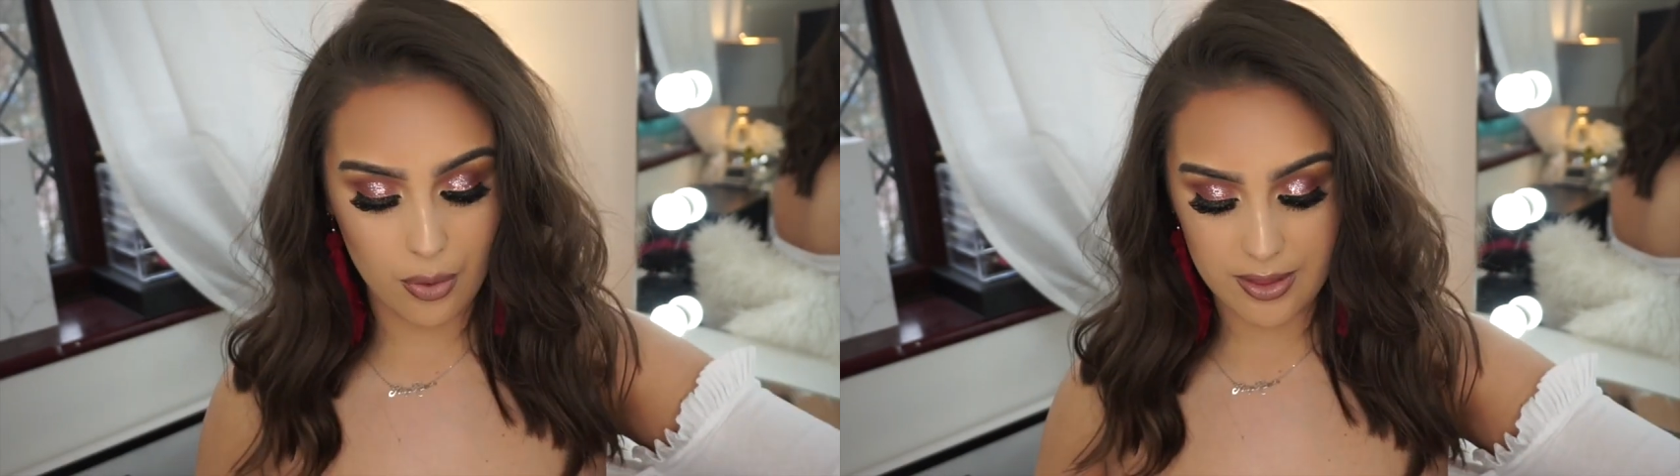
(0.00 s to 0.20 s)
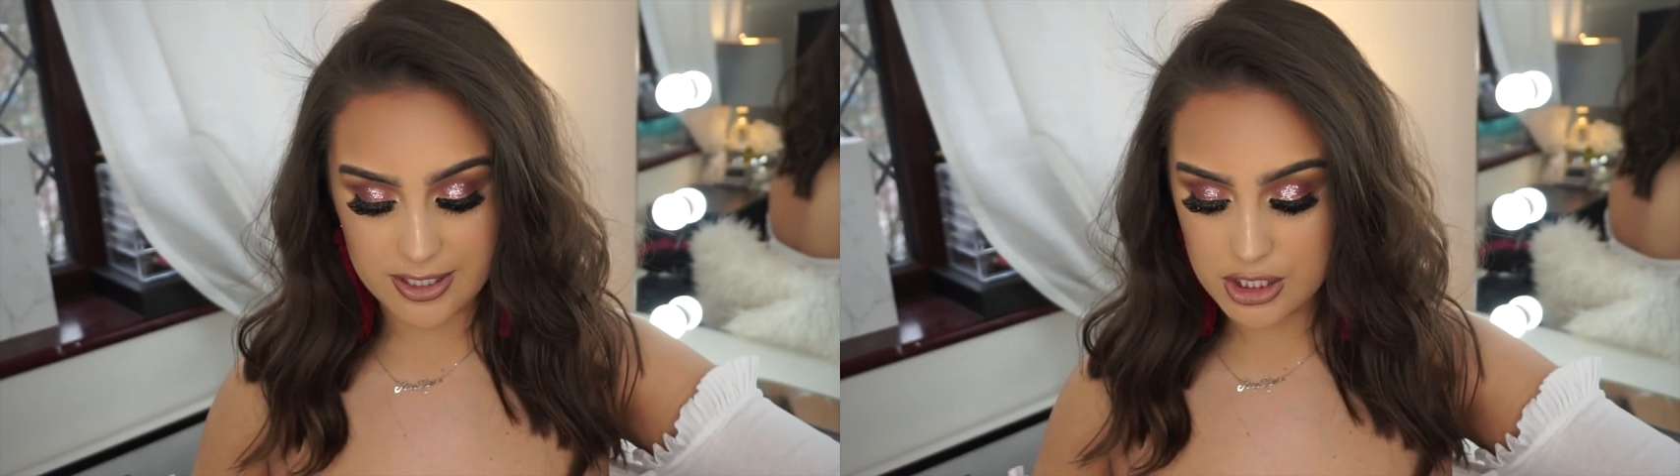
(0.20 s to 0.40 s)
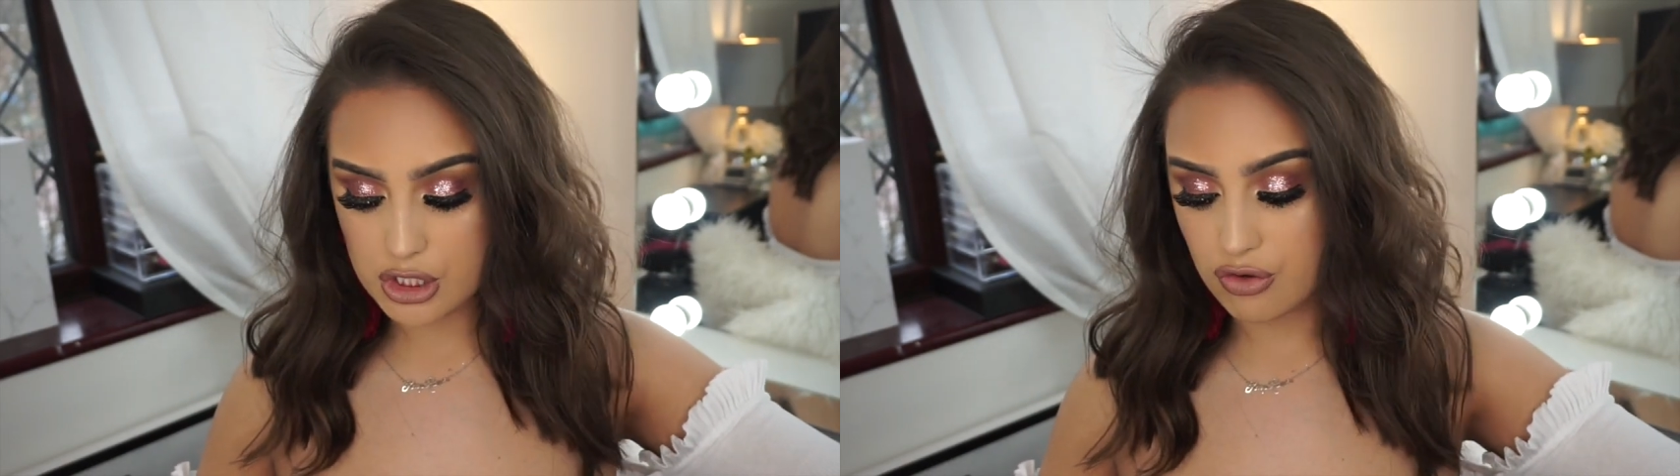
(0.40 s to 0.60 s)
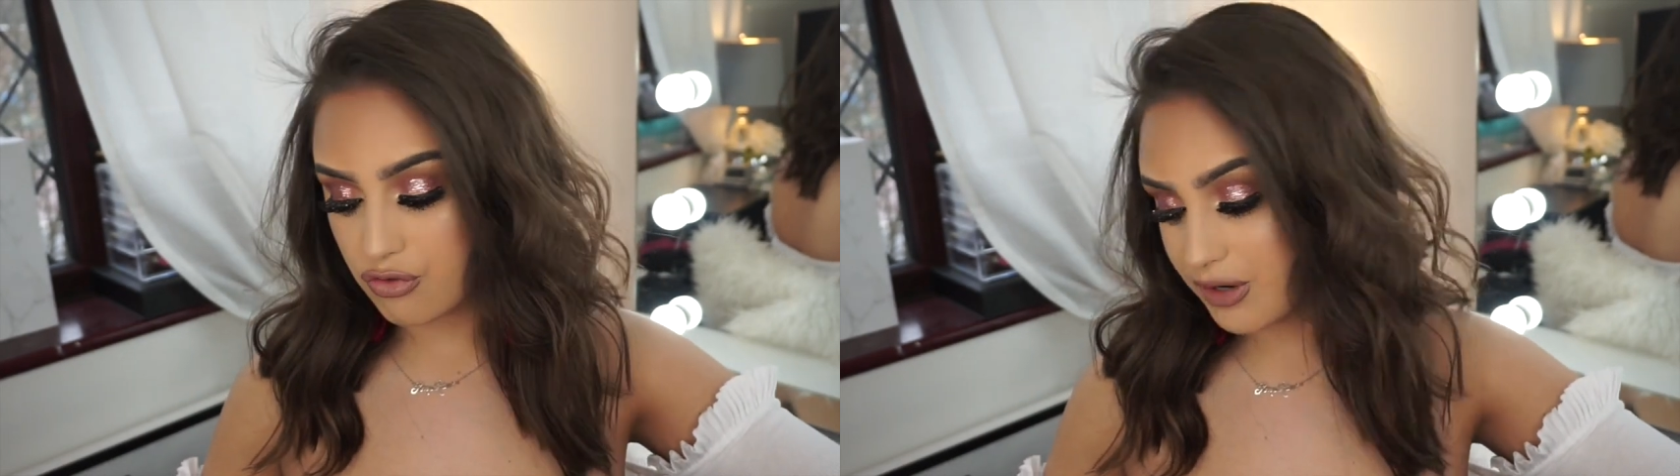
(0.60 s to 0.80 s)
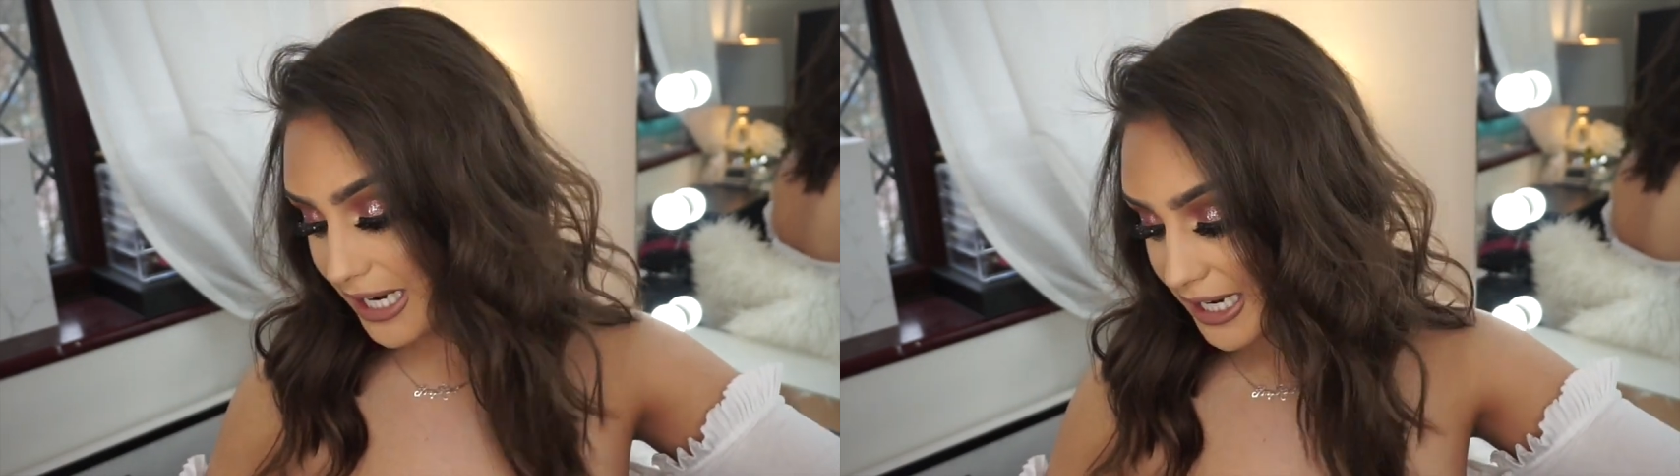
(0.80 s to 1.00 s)
on this
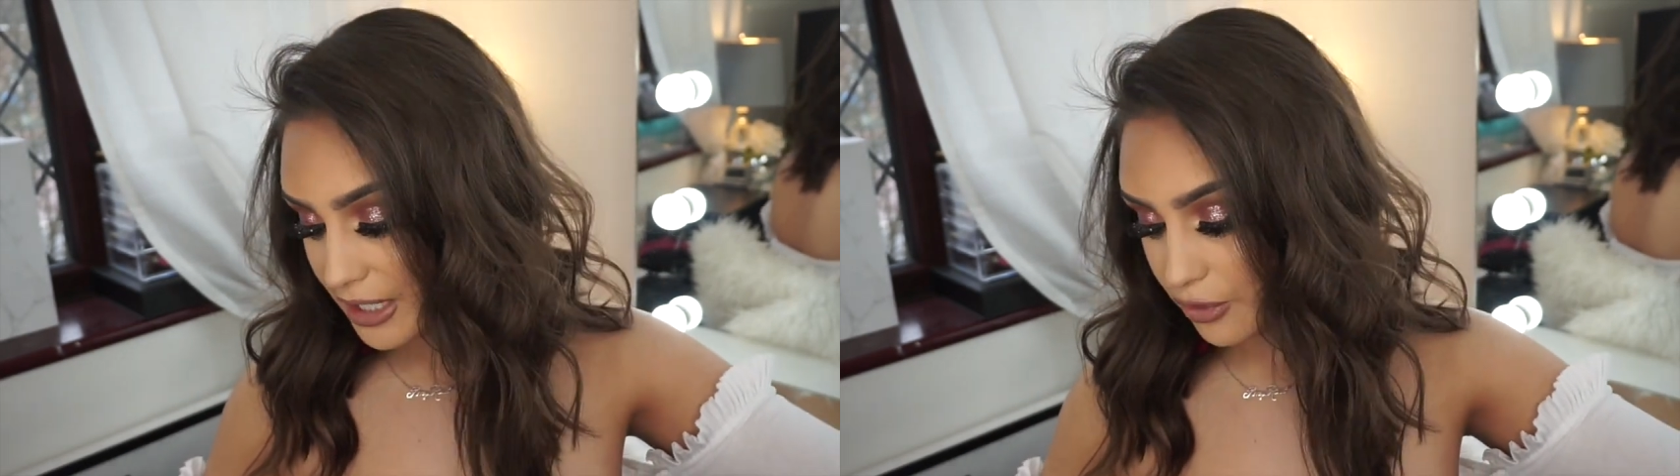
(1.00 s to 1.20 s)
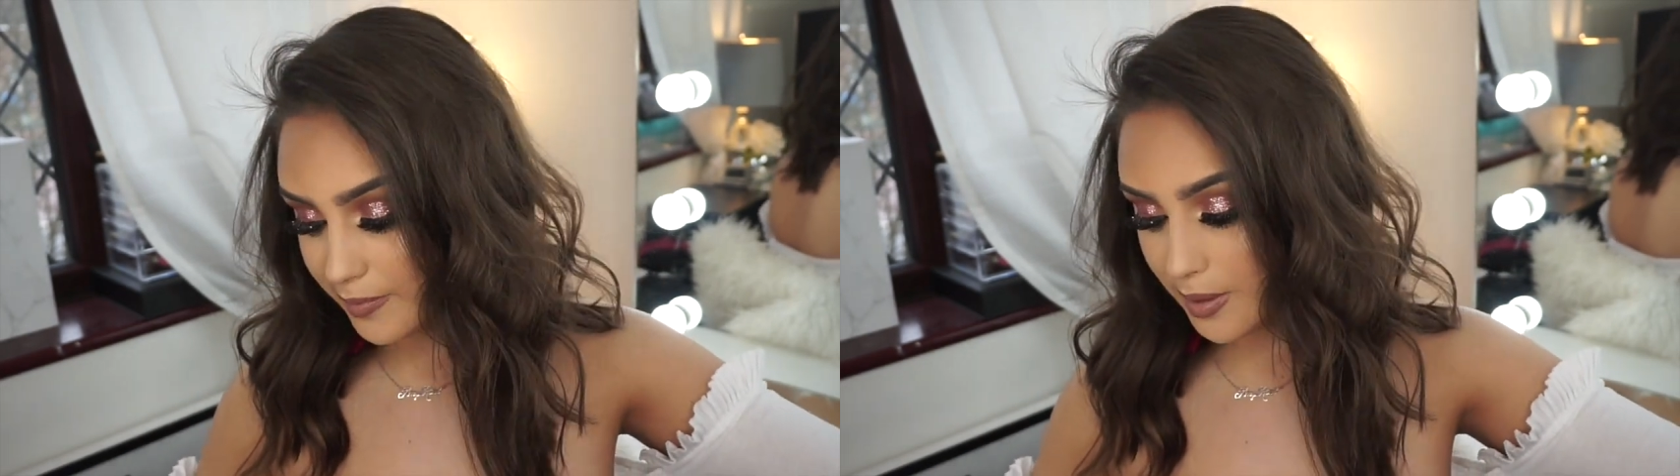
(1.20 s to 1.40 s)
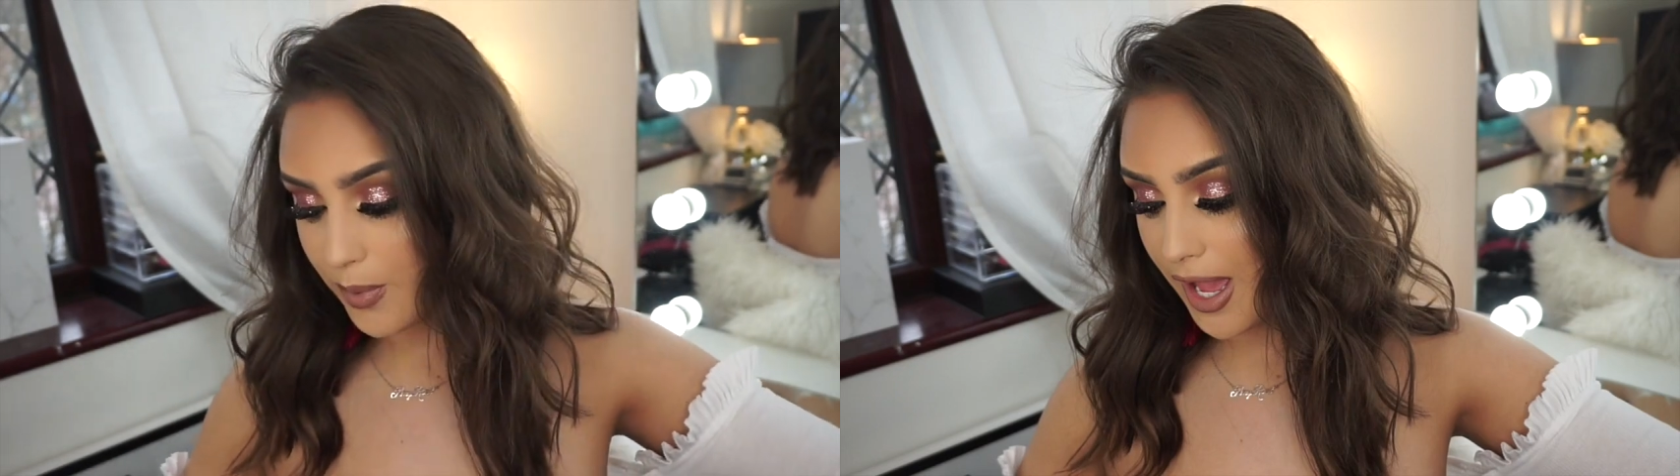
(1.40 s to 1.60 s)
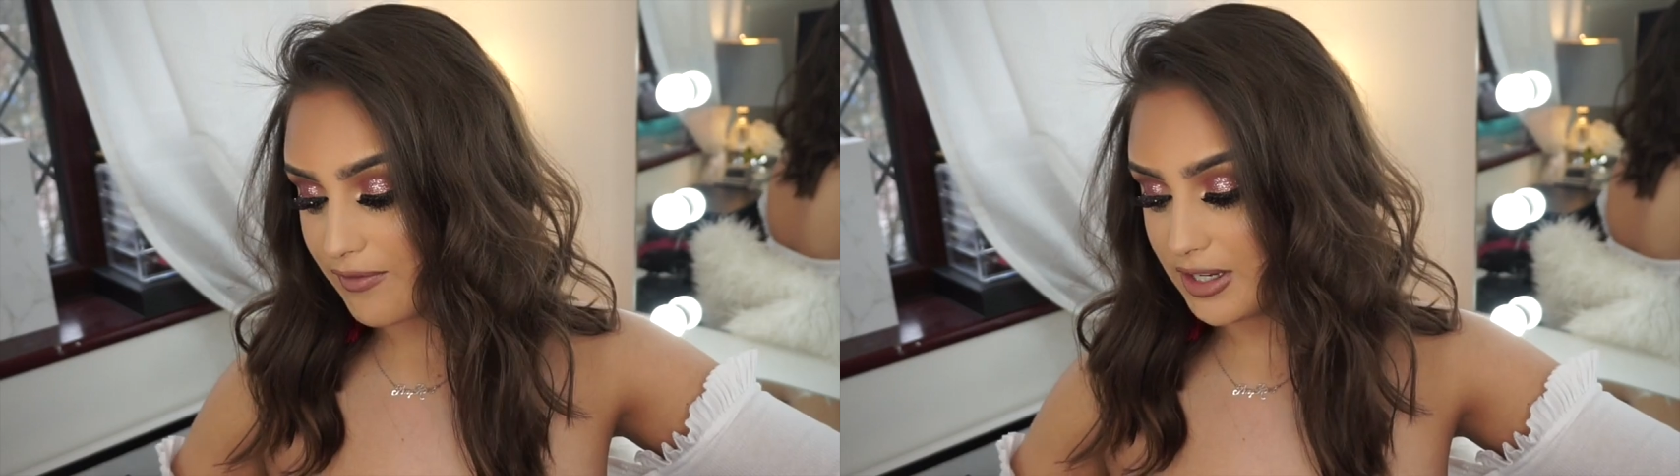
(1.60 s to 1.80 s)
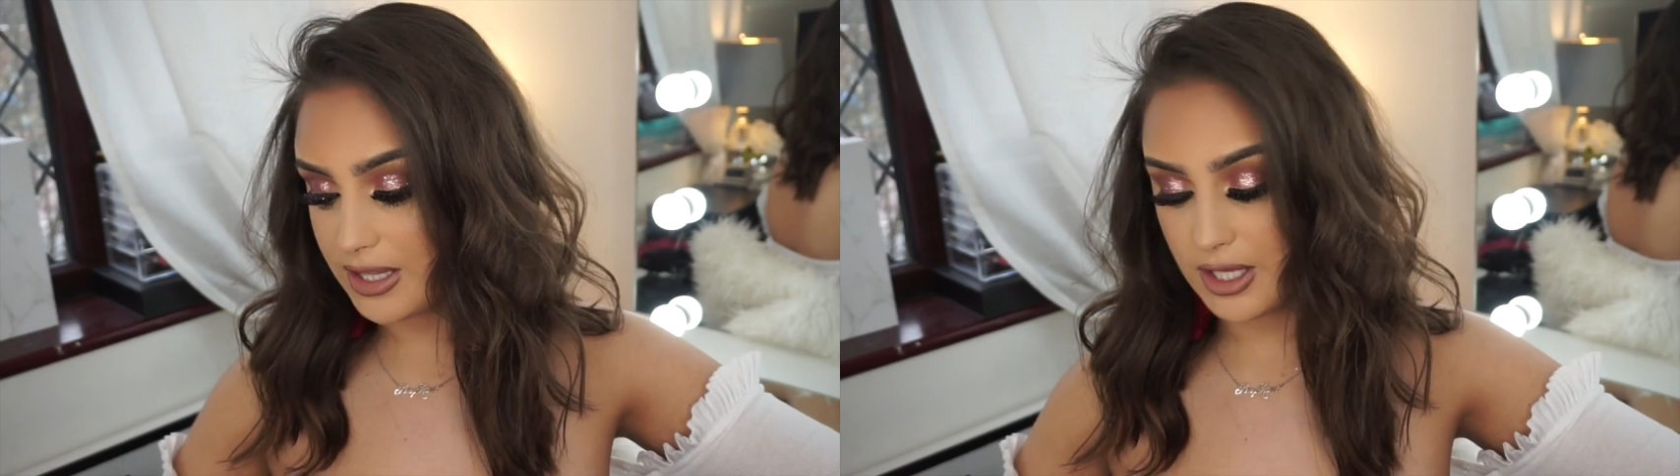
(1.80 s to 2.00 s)
screen of me
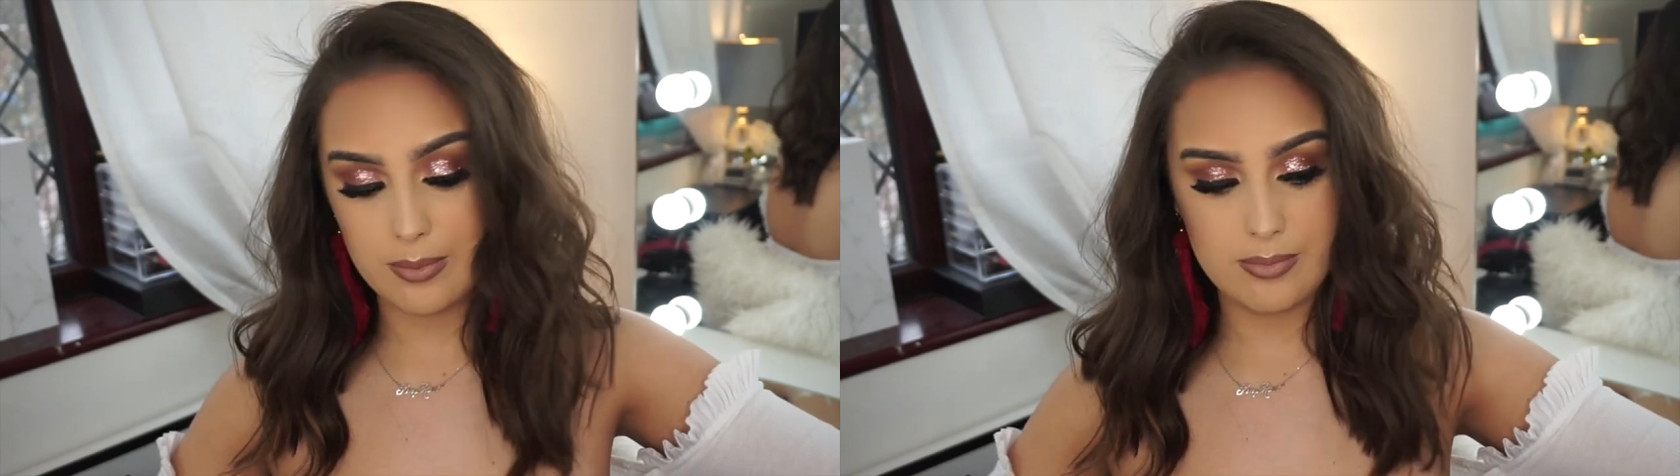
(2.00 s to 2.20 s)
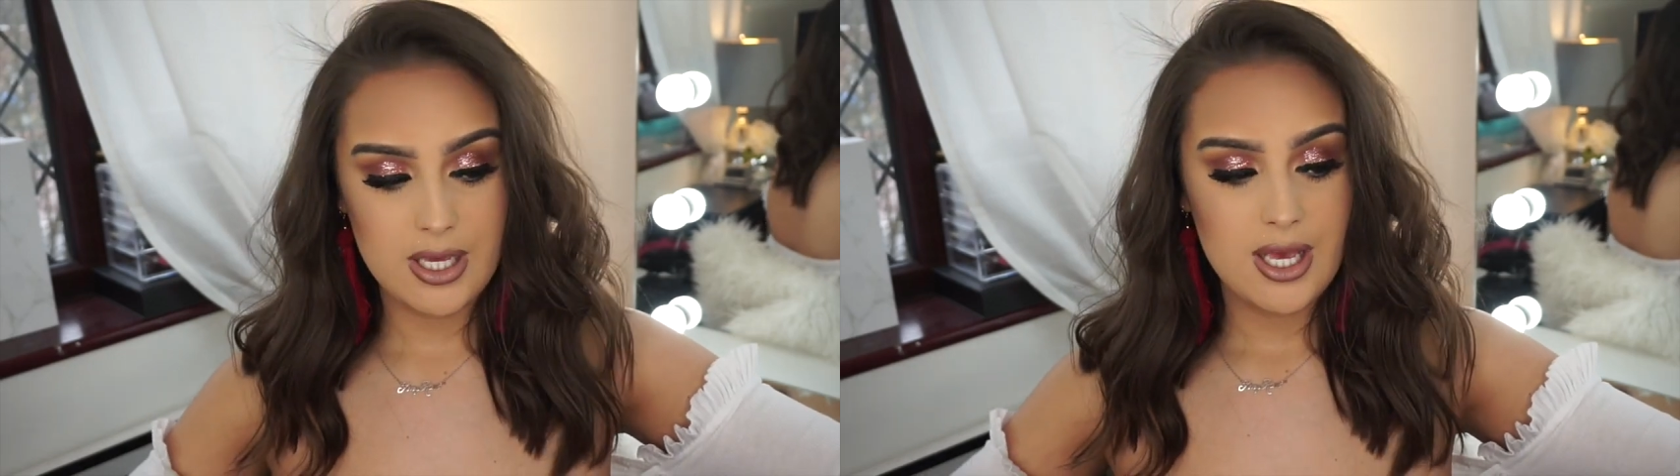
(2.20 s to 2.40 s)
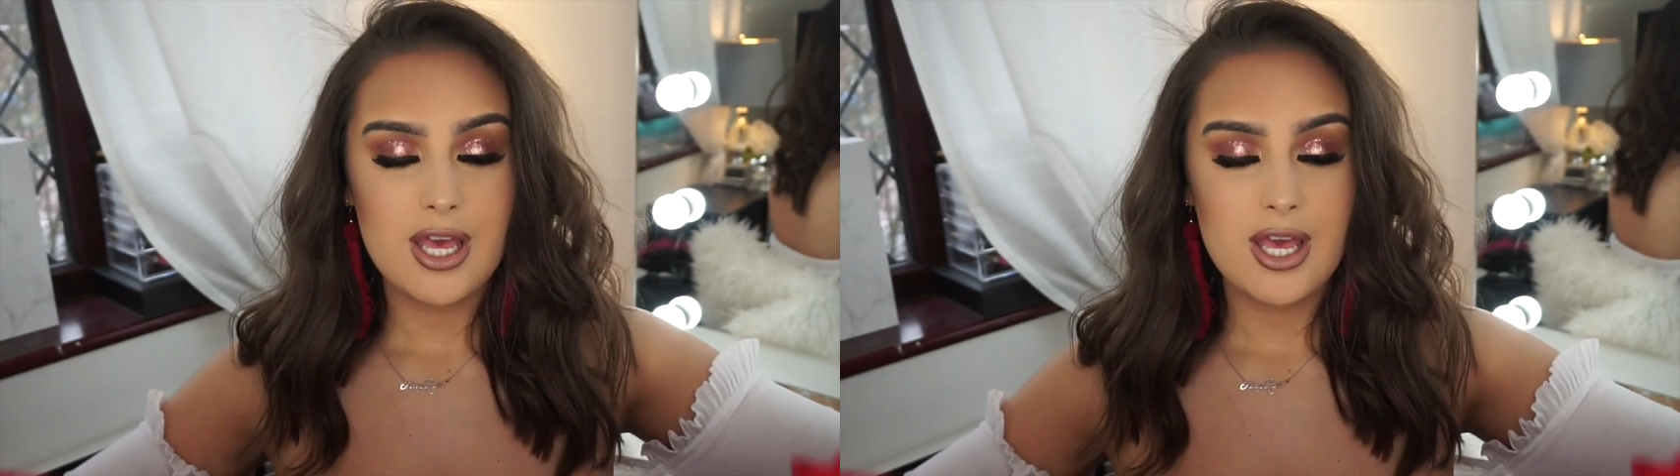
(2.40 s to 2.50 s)
wearing them